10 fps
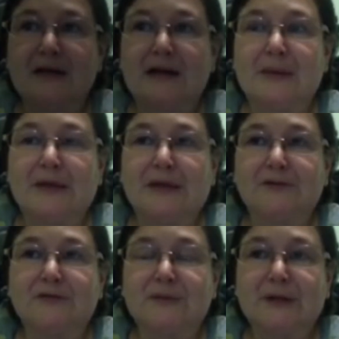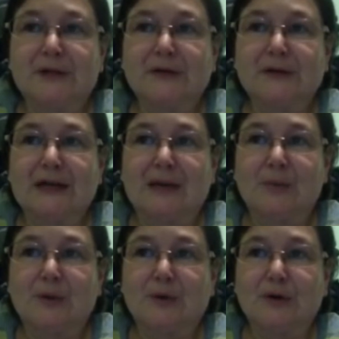an Inuit from here in
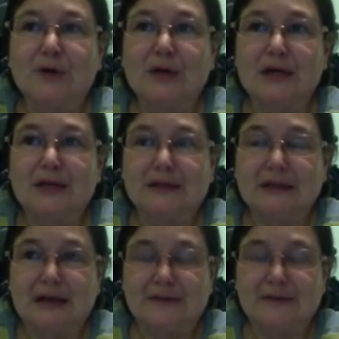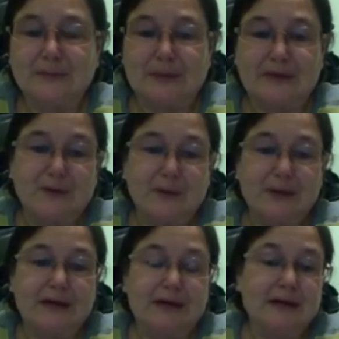Labrador, and
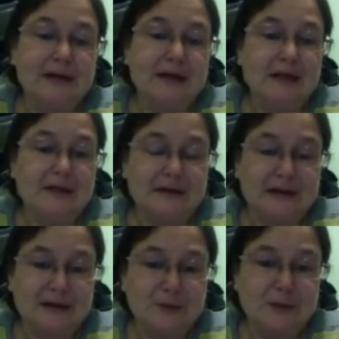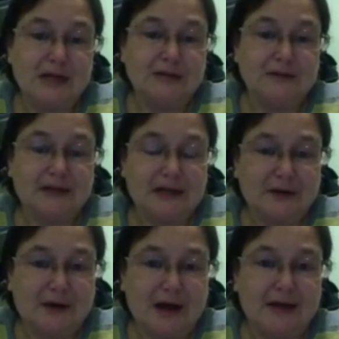everyone that I do palliative care
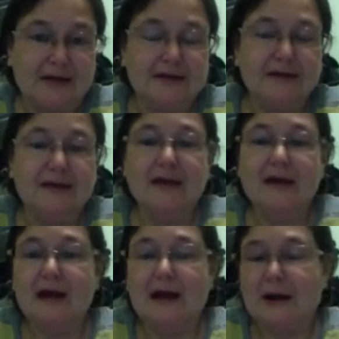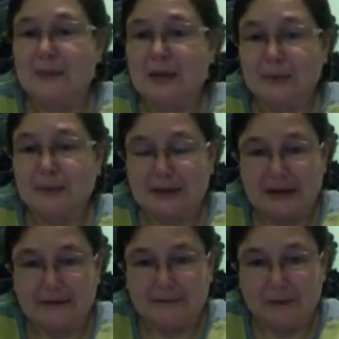on are people that I've
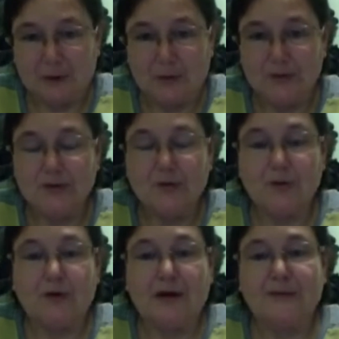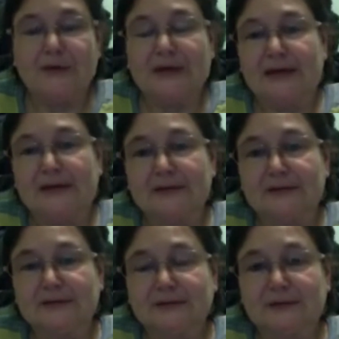known or I'm related to,
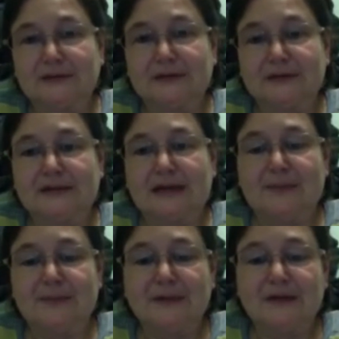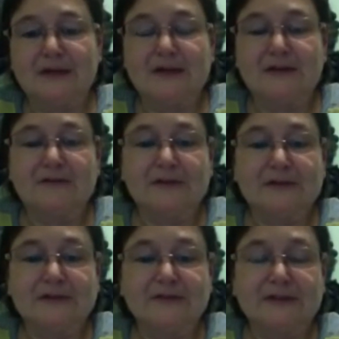so it's very
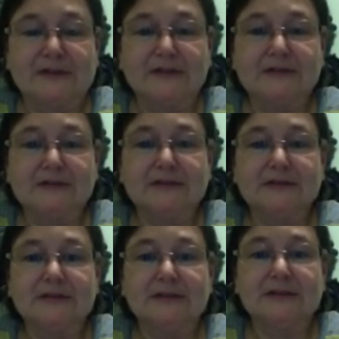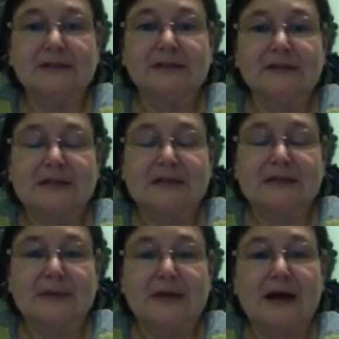difficult. Some of the
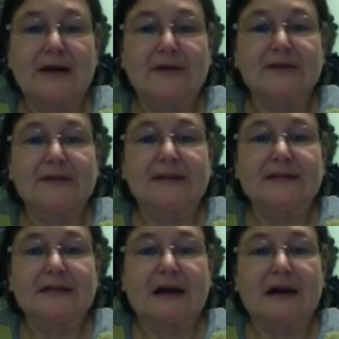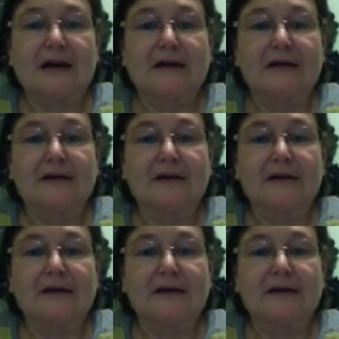harder things are